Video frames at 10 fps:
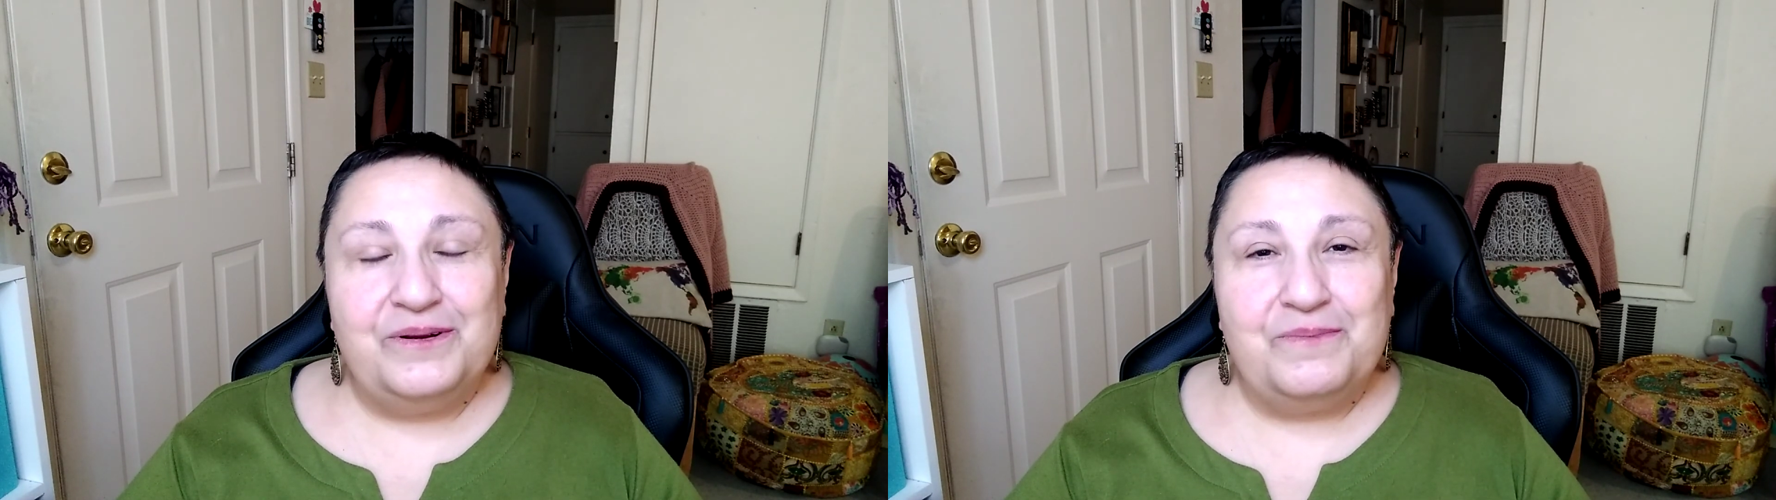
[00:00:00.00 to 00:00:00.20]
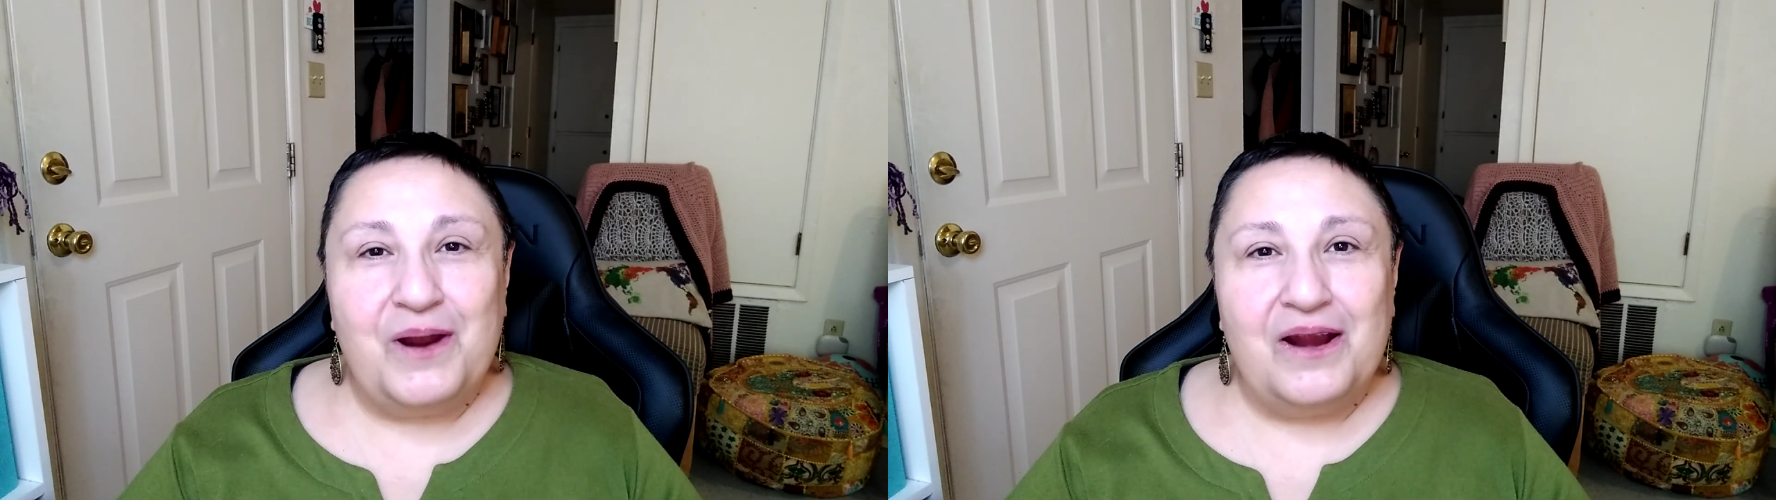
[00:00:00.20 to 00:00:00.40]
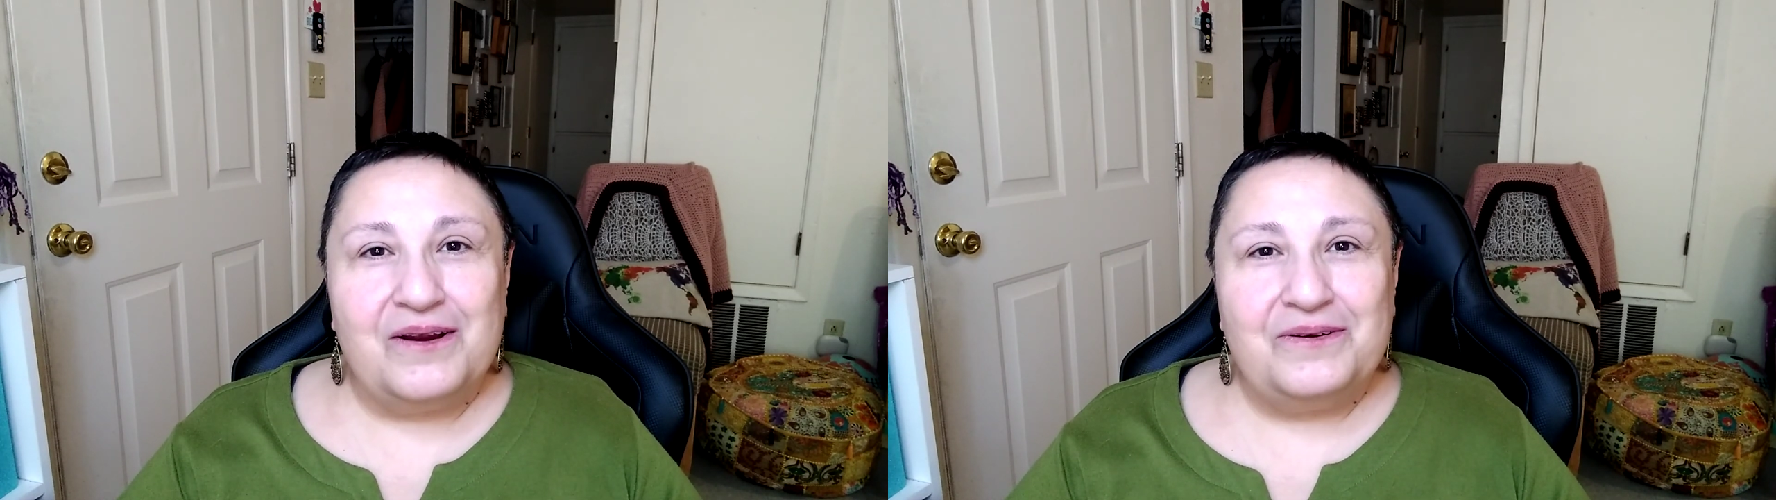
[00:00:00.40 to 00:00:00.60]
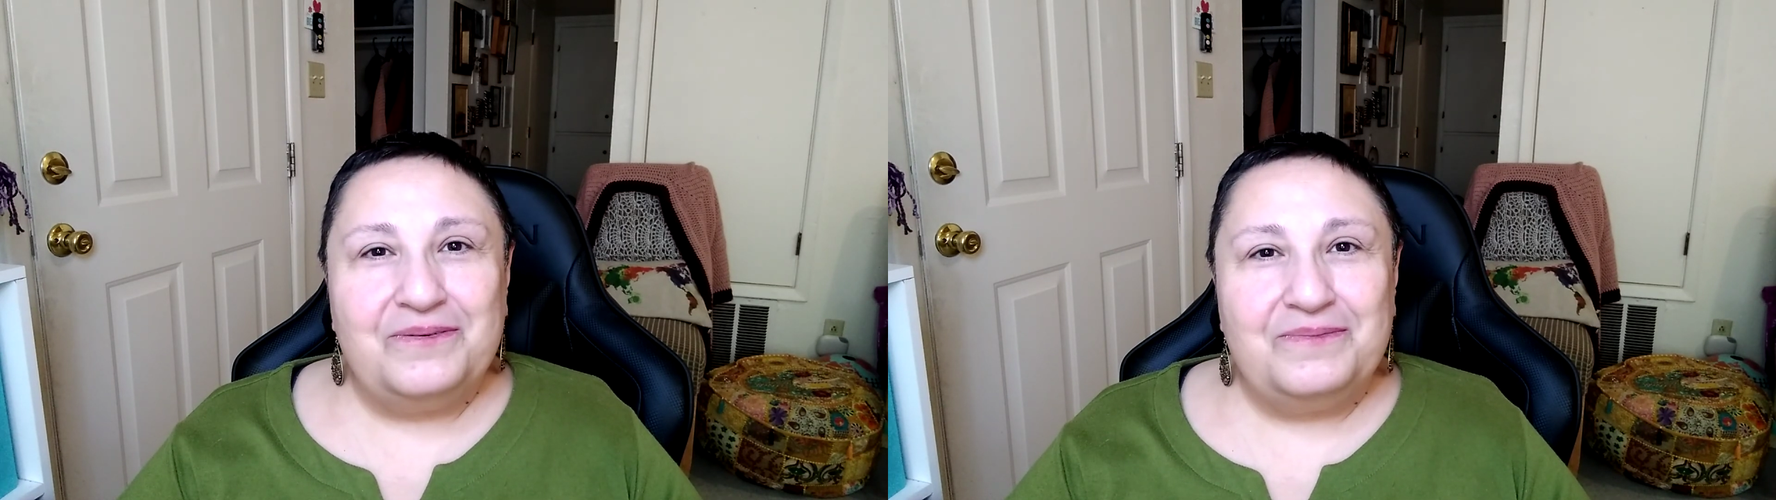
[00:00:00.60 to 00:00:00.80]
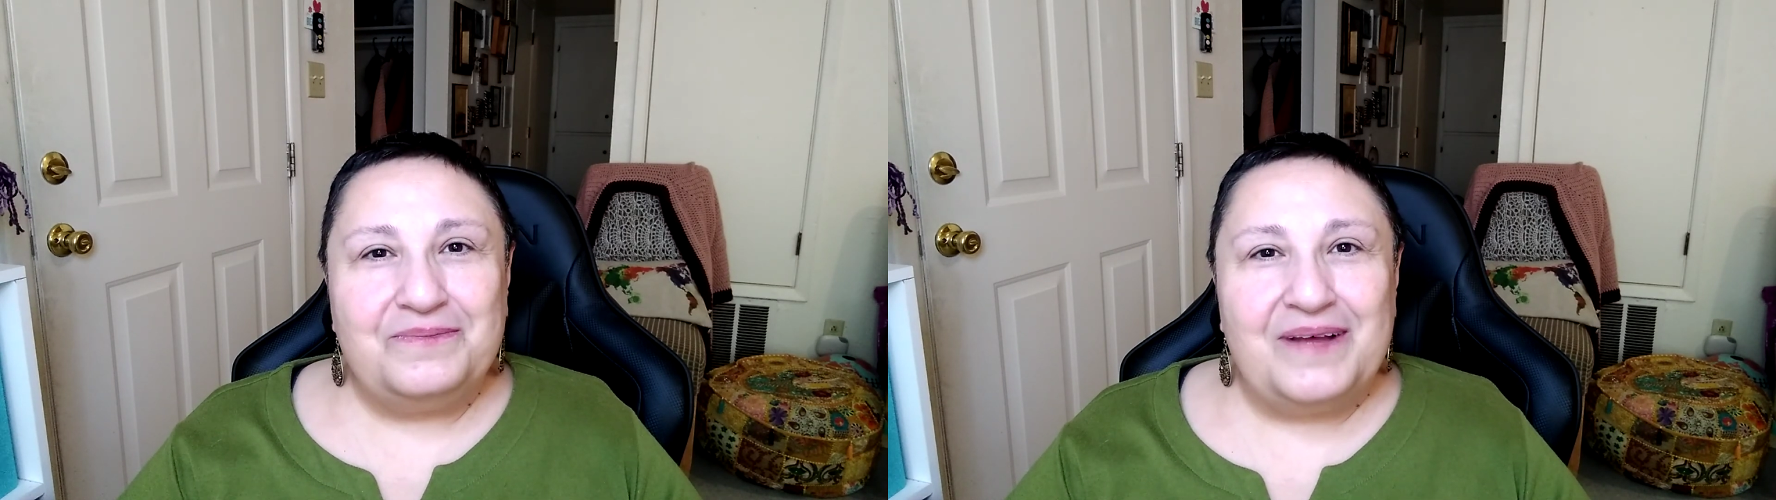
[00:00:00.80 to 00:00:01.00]

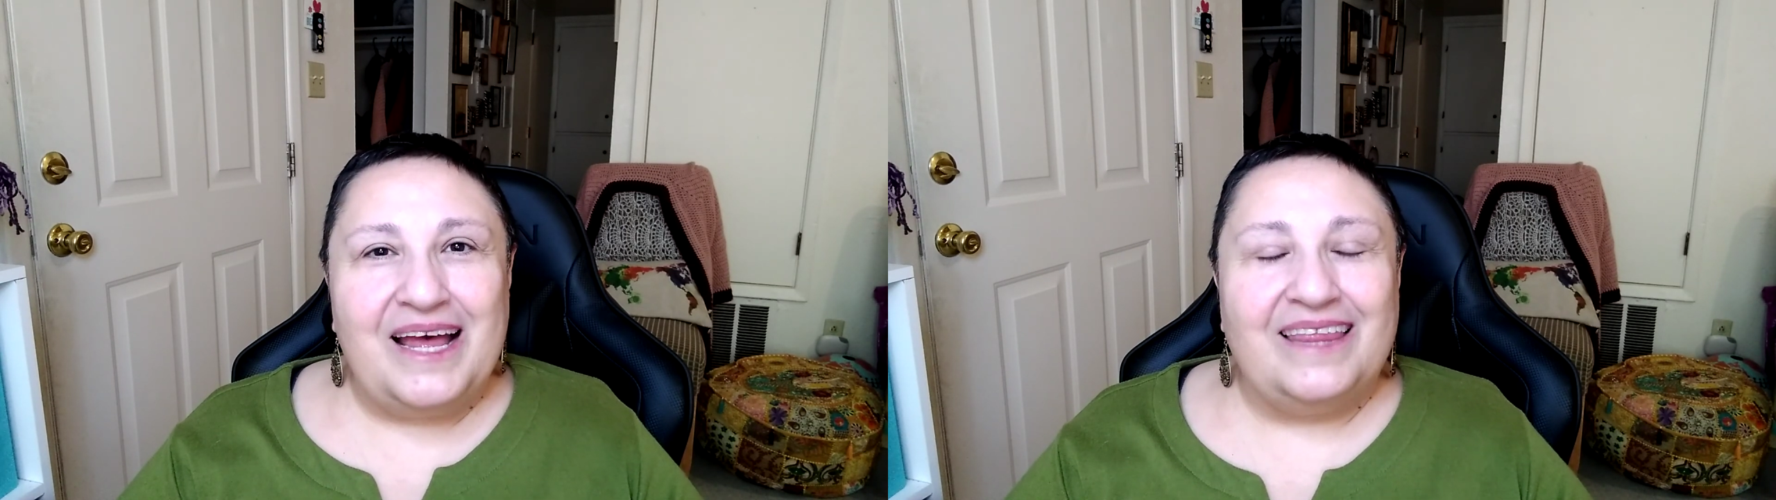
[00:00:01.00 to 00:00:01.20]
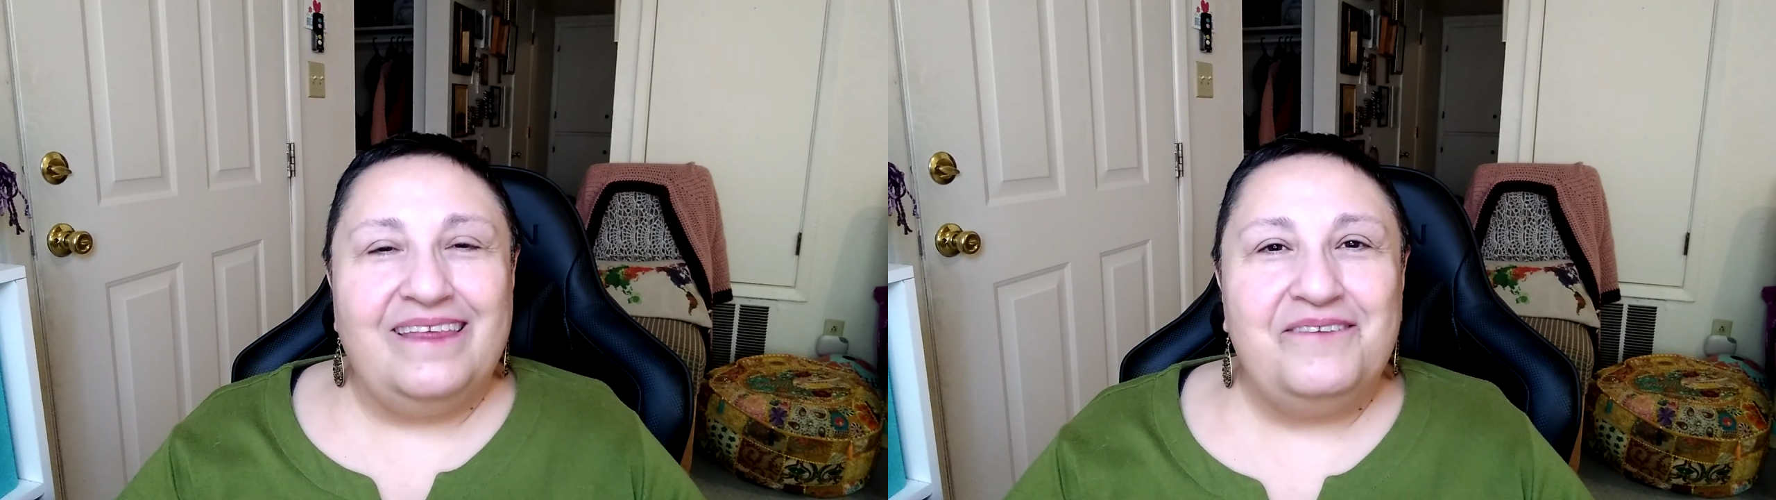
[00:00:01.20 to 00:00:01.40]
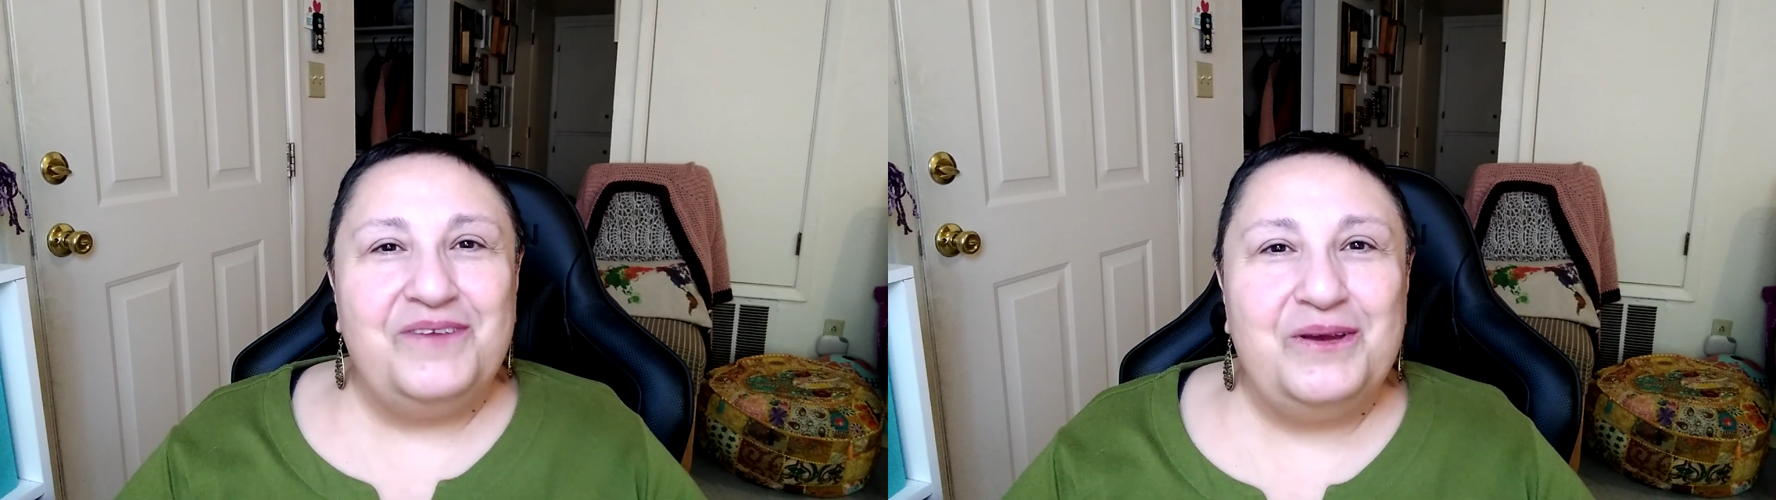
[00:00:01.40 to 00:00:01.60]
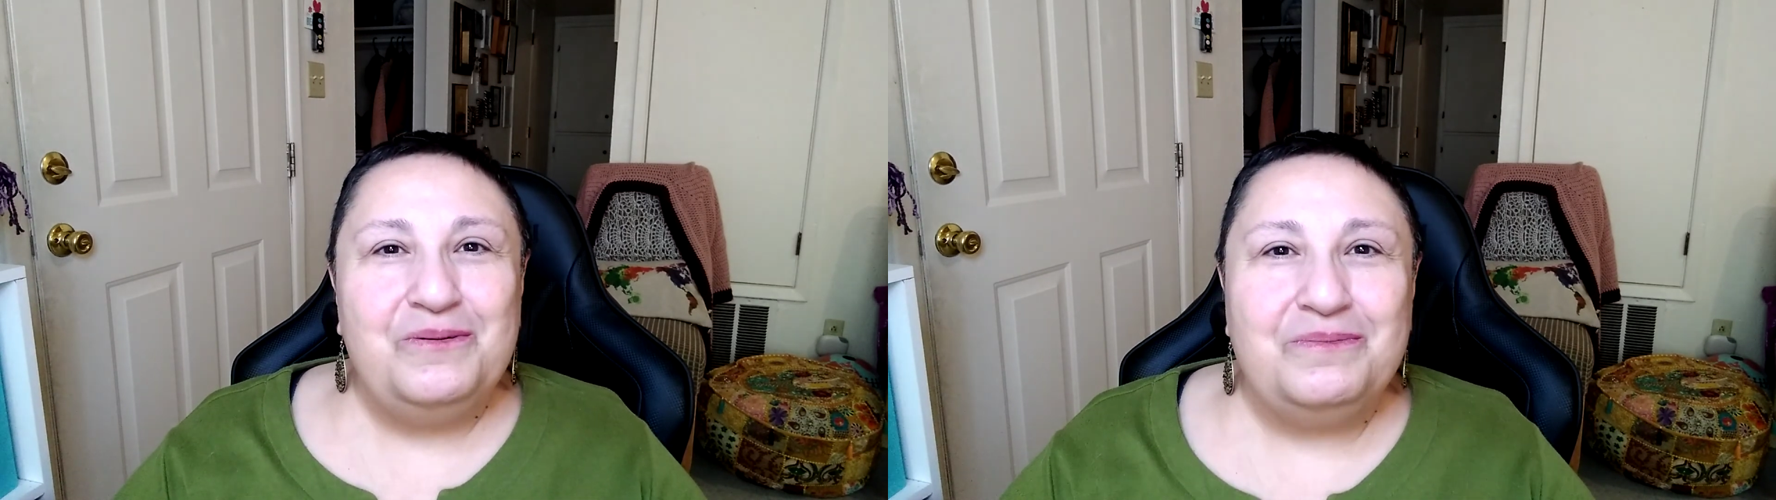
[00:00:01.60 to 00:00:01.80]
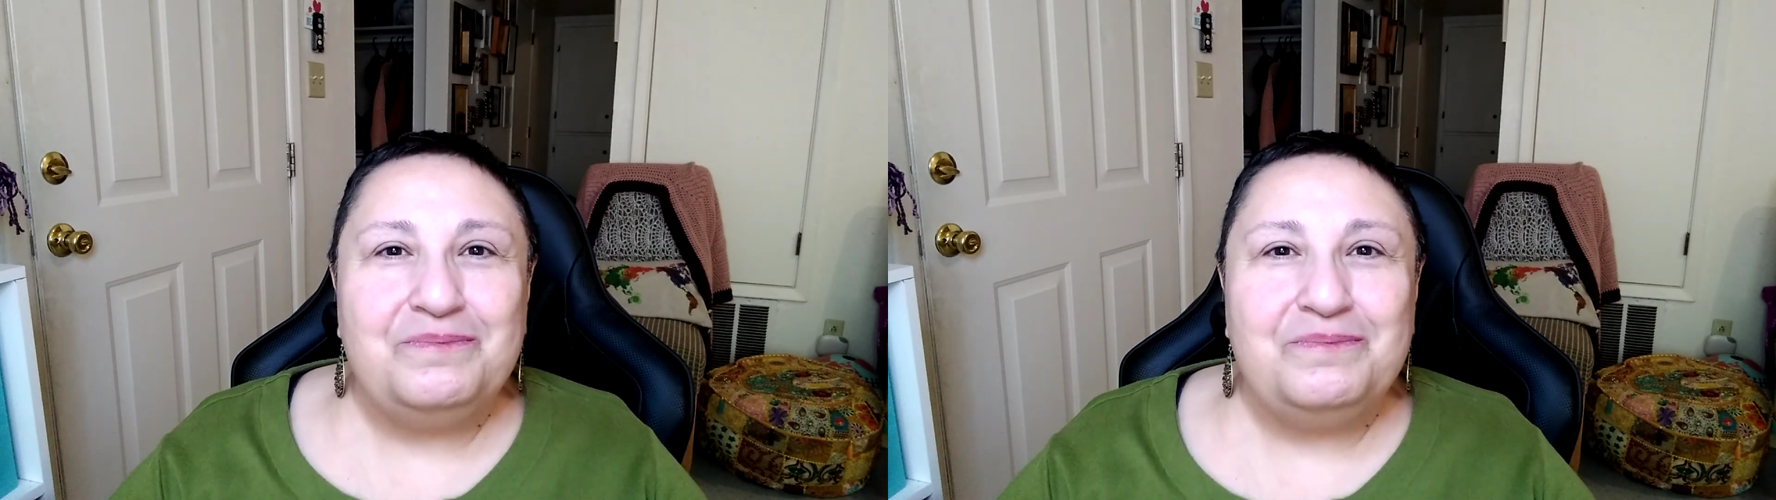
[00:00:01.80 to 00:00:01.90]
tomorrow. I love you.